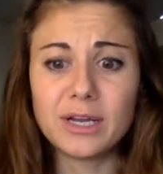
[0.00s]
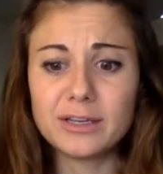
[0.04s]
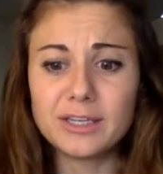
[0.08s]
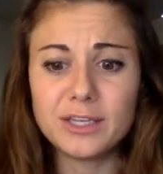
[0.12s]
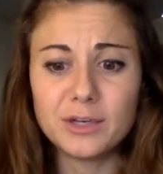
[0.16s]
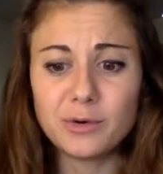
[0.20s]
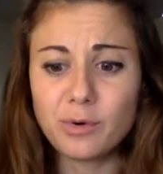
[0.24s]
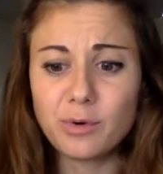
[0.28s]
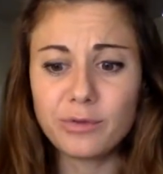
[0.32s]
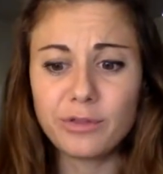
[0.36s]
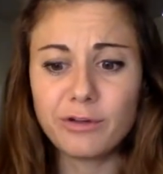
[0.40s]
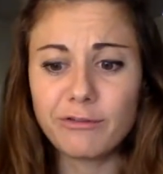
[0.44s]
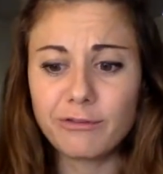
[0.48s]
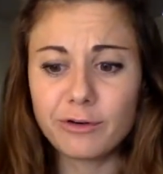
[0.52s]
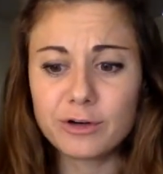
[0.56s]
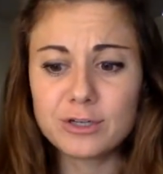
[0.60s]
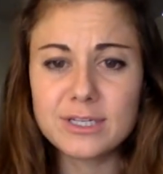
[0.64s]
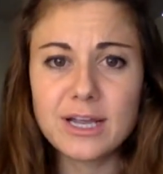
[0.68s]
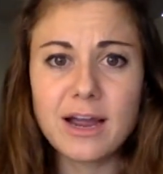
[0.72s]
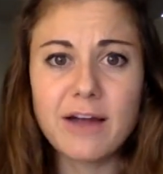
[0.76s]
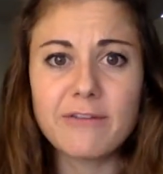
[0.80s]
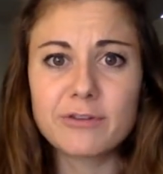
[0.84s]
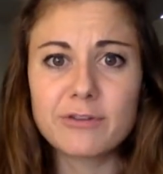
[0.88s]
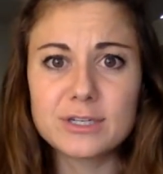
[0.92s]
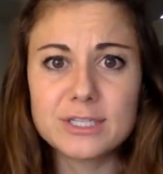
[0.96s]
The first
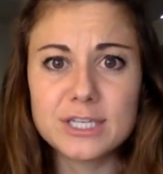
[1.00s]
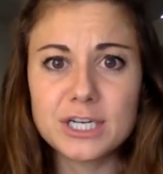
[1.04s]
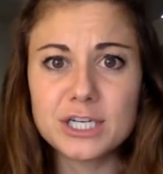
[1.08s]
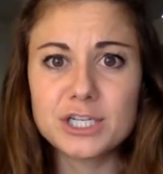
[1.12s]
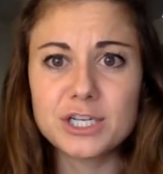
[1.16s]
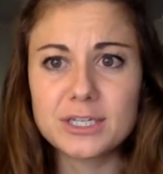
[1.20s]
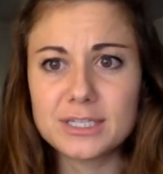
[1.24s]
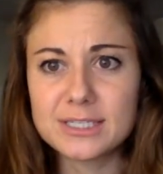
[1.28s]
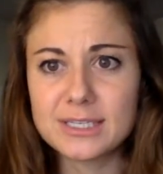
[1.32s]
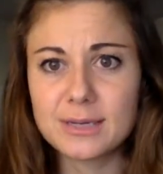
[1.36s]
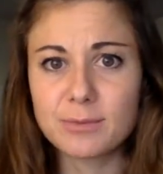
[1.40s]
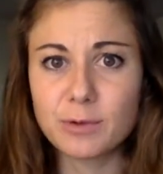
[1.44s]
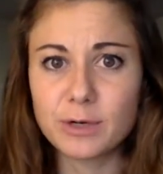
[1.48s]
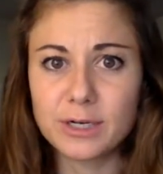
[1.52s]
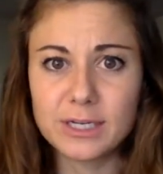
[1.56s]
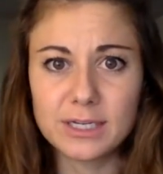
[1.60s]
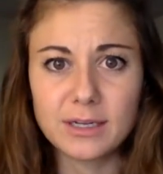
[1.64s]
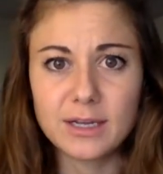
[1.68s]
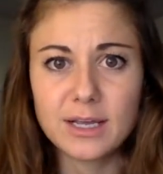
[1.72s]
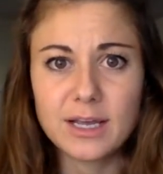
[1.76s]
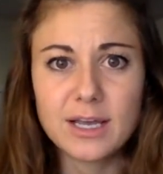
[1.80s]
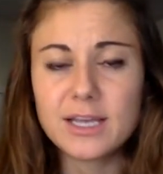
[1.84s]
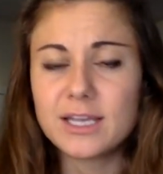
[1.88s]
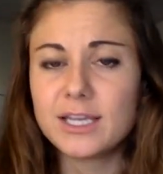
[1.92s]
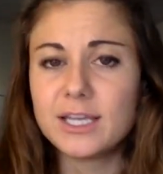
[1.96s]
conversation to someone,
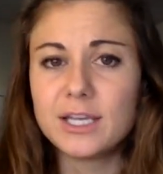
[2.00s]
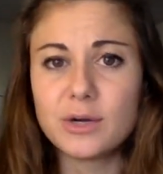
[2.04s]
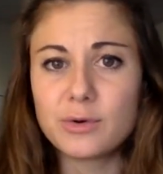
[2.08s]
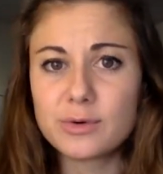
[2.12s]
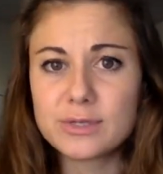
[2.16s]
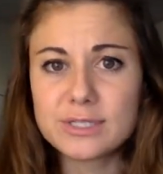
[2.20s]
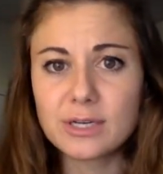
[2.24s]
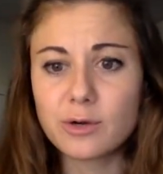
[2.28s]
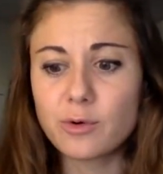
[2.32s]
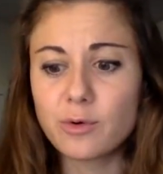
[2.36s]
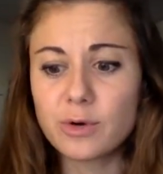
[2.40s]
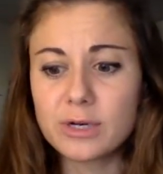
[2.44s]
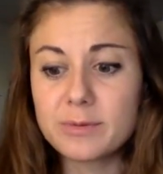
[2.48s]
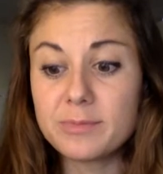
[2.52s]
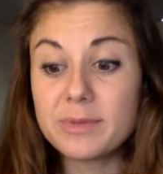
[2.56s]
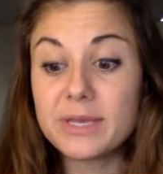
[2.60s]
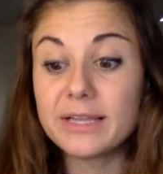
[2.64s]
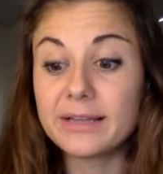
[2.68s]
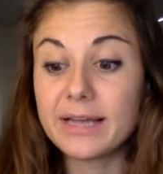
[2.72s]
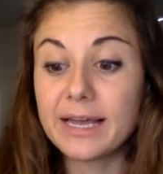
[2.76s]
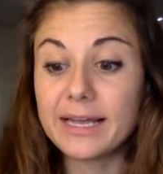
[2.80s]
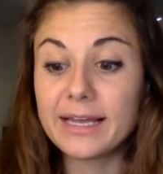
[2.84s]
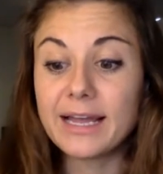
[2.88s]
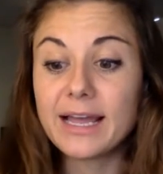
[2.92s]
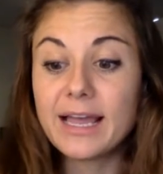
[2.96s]
isn't going to be
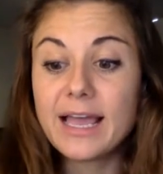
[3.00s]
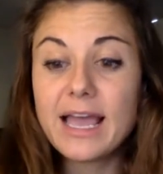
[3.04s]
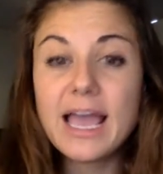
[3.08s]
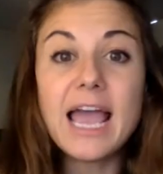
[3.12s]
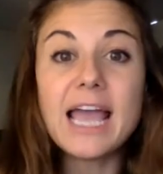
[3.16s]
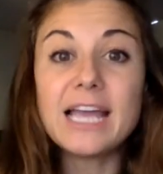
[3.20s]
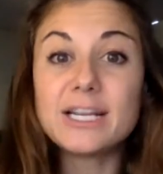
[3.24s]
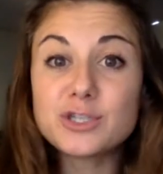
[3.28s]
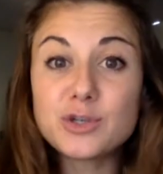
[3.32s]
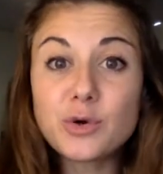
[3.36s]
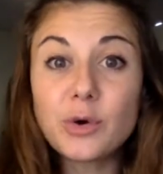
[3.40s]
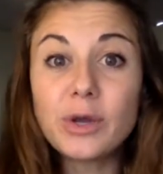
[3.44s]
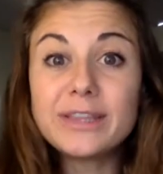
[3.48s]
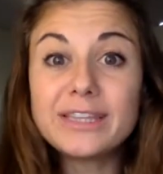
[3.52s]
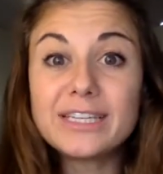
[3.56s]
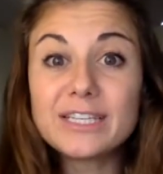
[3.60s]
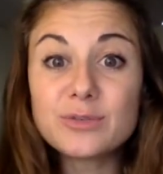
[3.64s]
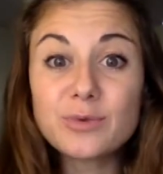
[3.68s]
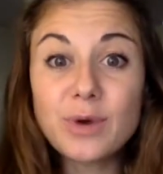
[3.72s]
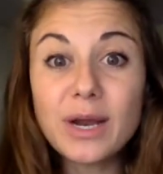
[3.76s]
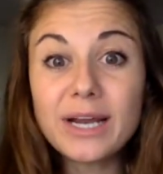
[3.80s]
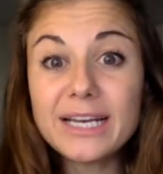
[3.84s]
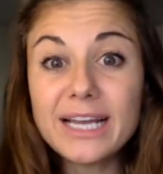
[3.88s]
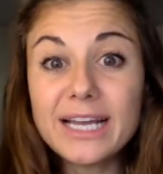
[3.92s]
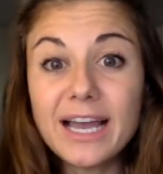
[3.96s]
like, hey, join this
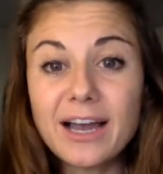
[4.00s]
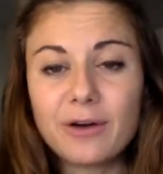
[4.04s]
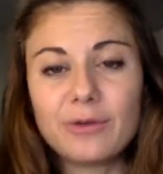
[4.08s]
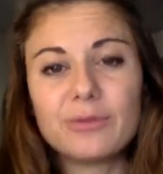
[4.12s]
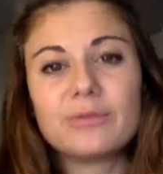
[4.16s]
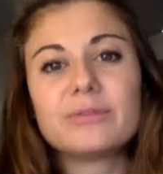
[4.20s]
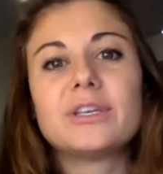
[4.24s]
right now.